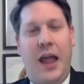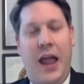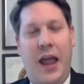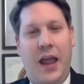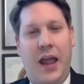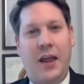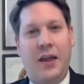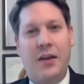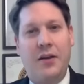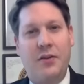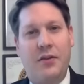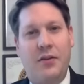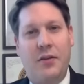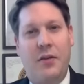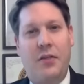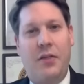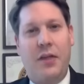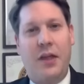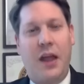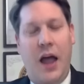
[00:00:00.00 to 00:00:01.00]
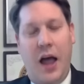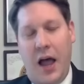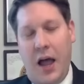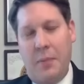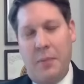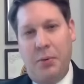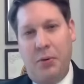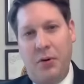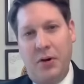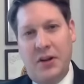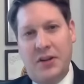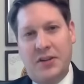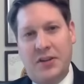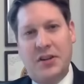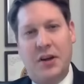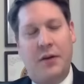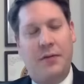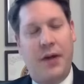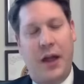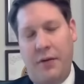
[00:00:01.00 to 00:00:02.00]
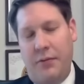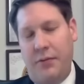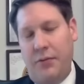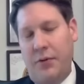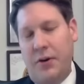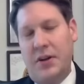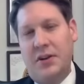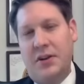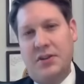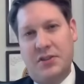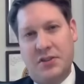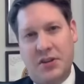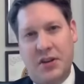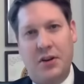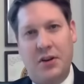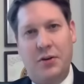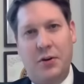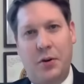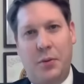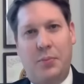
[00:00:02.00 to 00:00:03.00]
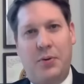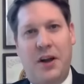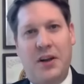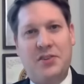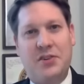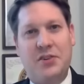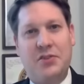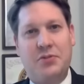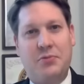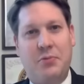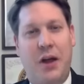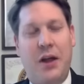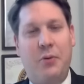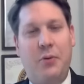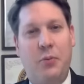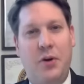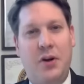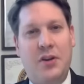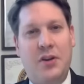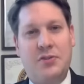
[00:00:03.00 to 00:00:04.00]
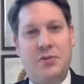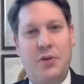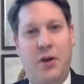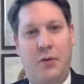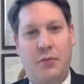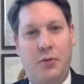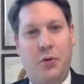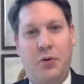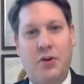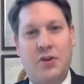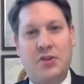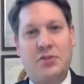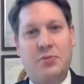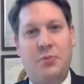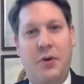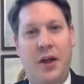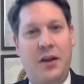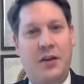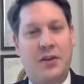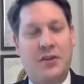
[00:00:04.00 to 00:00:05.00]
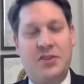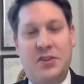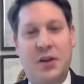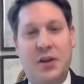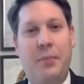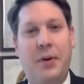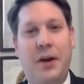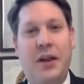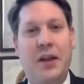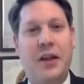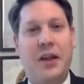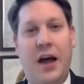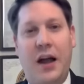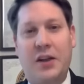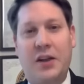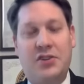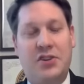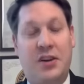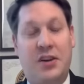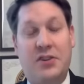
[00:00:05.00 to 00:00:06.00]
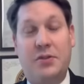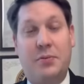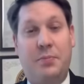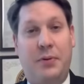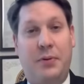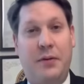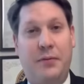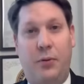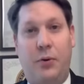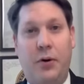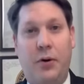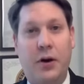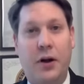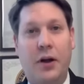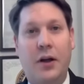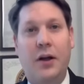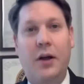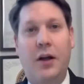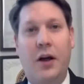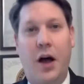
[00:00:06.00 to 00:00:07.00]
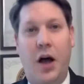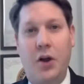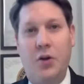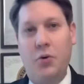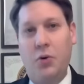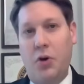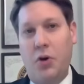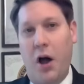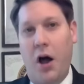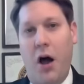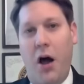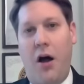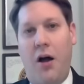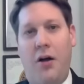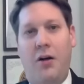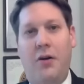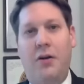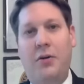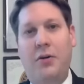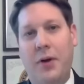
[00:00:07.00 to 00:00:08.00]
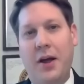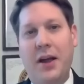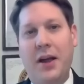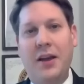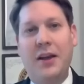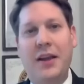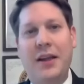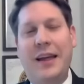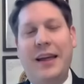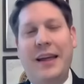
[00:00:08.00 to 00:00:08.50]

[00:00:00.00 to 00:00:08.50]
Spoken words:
And the high point of every single Price is Right was, of course, when somebody got a chance to play for a new car, right?